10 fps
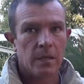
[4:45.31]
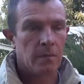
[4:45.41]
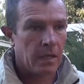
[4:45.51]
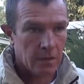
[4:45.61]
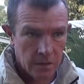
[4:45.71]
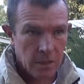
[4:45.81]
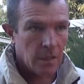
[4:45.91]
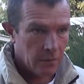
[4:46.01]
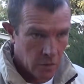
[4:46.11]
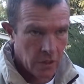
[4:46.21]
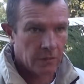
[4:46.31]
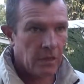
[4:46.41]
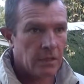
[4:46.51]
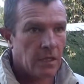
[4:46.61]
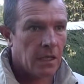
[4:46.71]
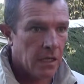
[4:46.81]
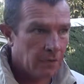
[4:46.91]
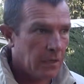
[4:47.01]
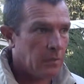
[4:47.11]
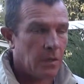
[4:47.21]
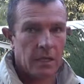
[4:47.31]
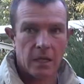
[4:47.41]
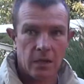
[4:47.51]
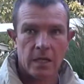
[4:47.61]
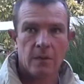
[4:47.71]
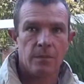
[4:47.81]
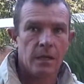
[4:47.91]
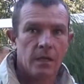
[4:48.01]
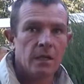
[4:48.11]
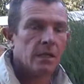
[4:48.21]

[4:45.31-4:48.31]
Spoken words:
Make good advice I can give anybody going up there.